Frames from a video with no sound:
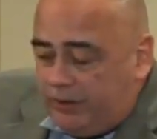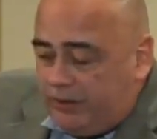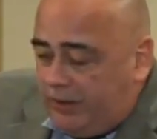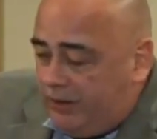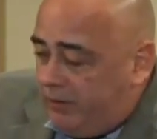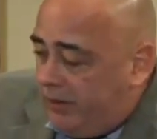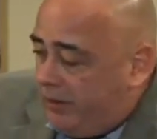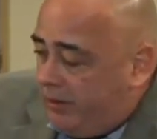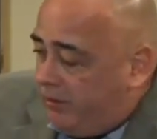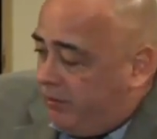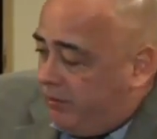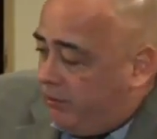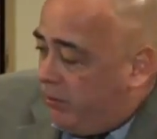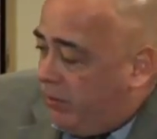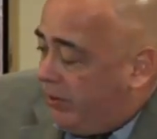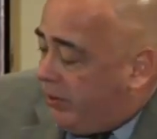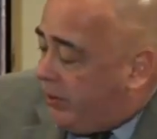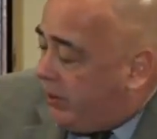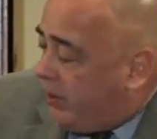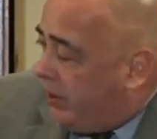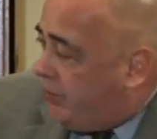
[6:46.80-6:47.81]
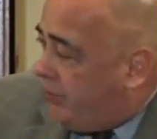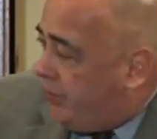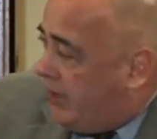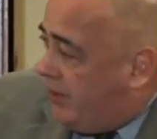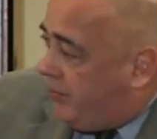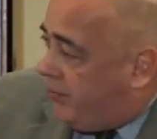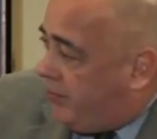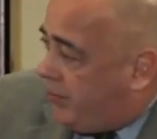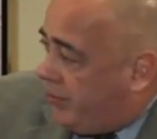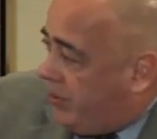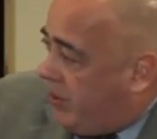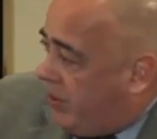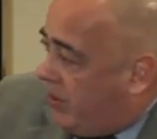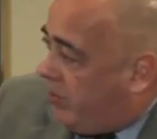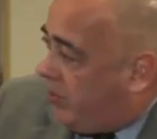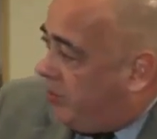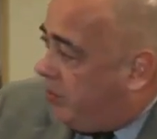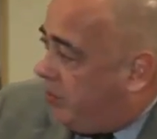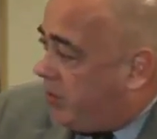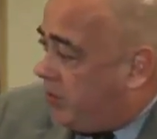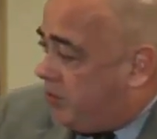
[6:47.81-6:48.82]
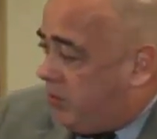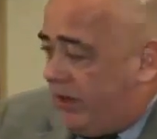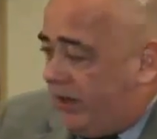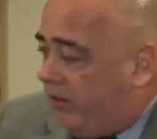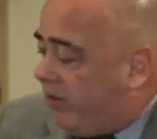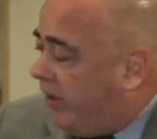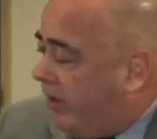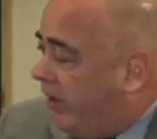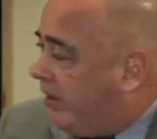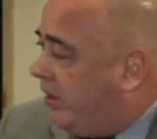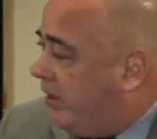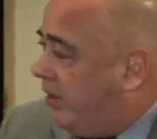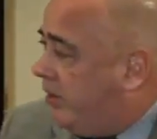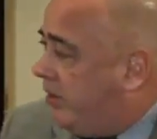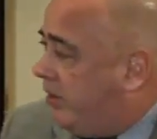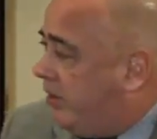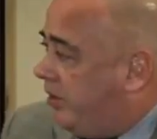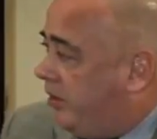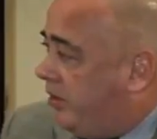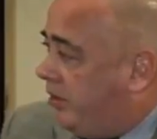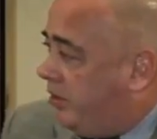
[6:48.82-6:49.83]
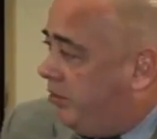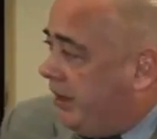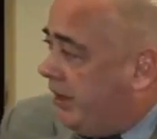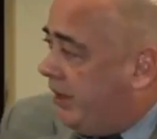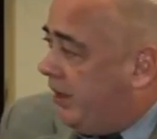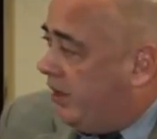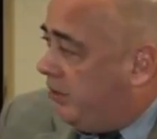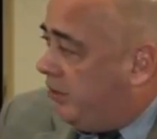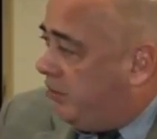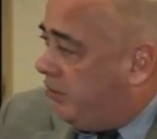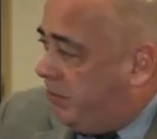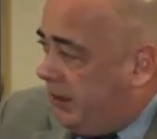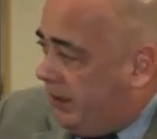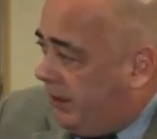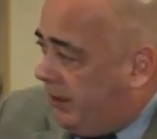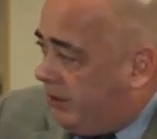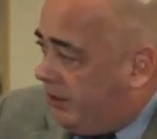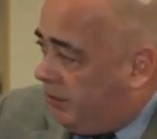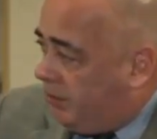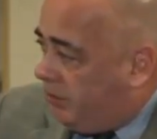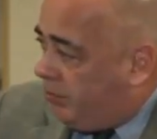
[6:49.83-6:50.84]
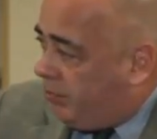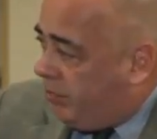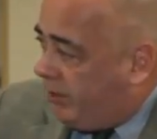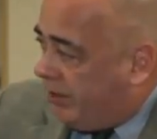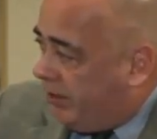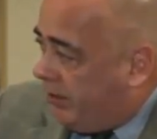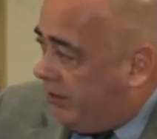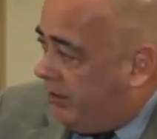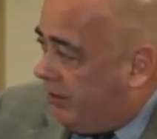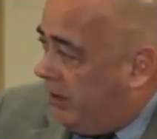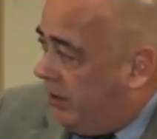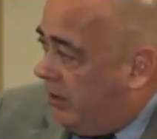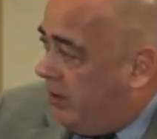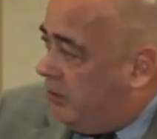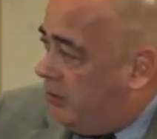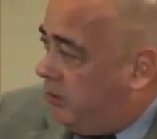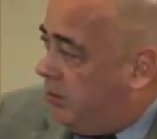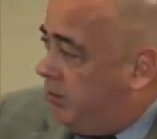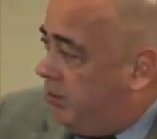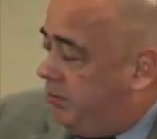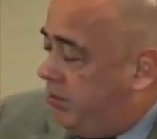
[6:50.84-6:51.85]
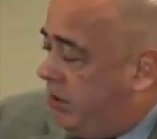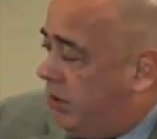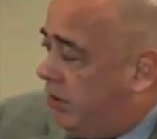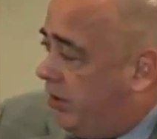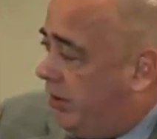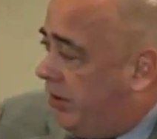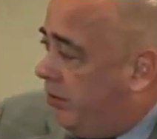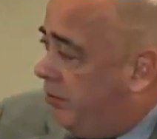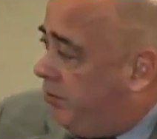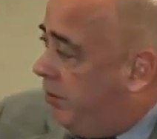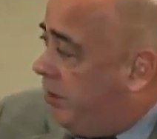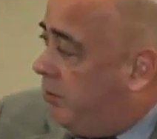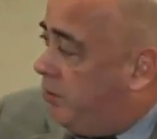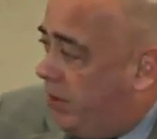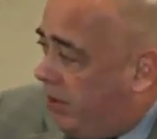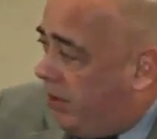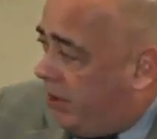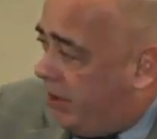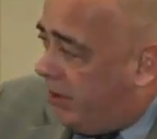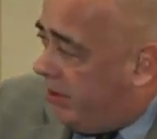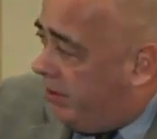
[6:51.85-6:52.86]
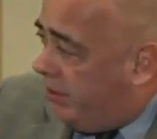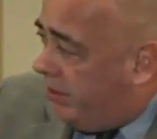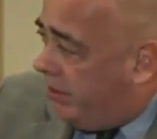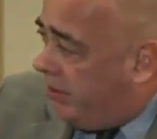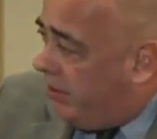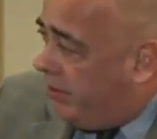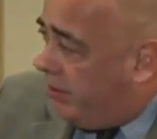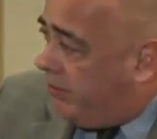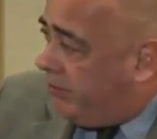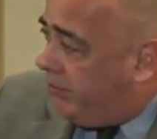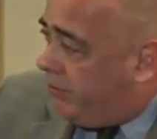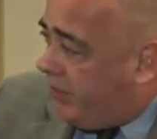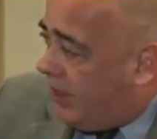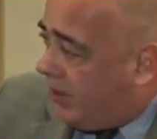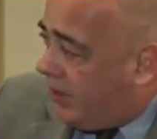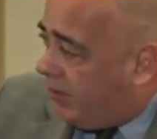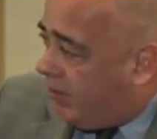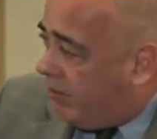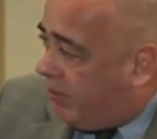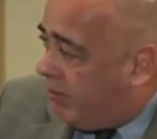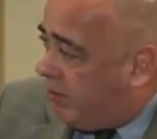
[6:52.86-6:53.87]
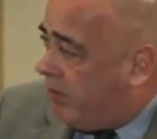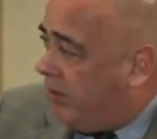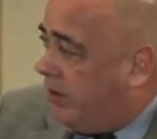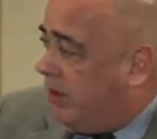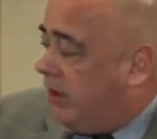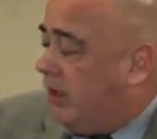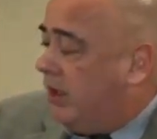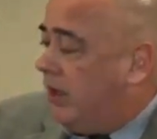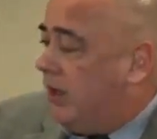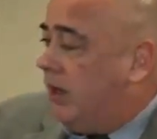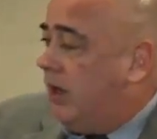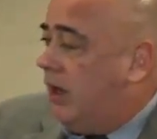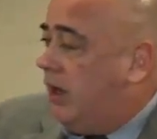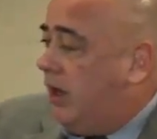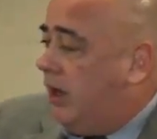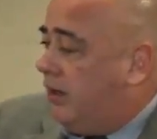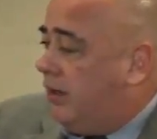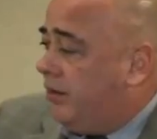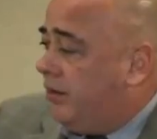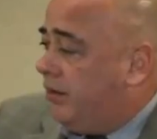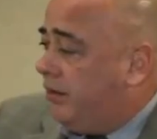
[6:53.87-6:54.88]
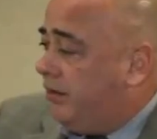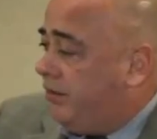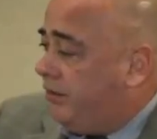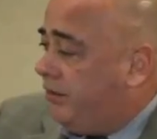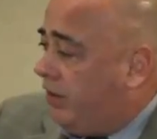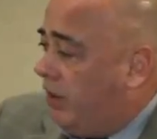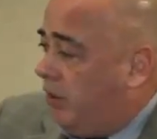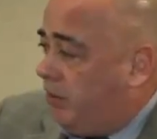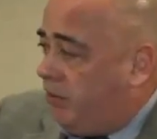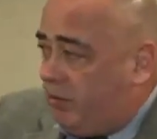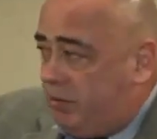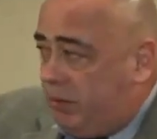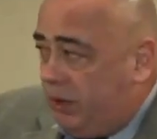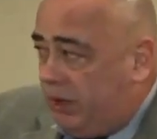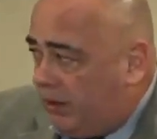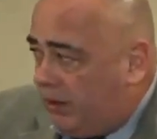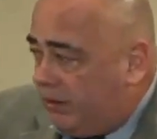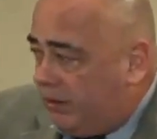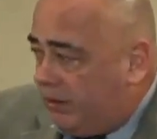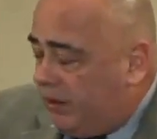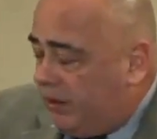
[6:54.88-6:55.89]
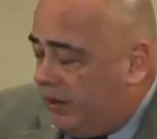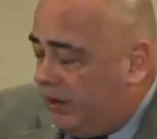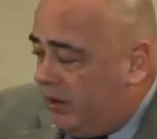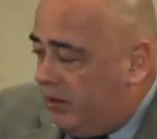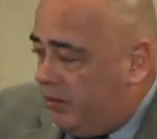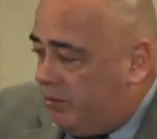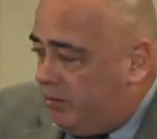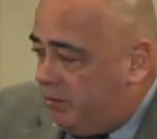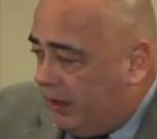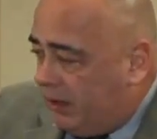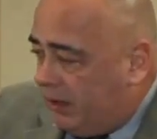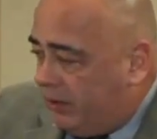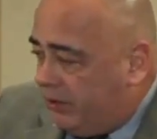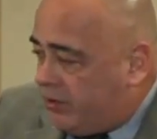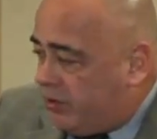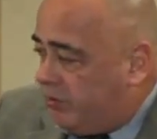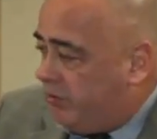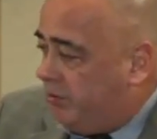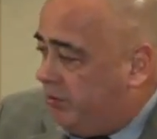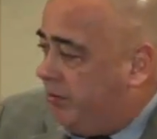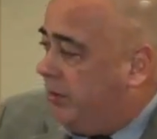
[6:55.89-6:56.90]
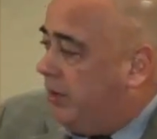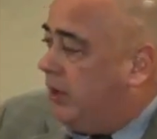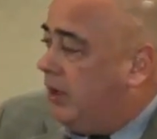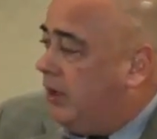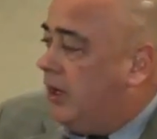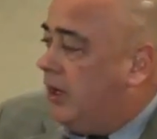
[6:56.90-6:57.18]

In one country after another, parties like the BNP in Britain, Le Pen in France, Vlaams Belang in Belgium,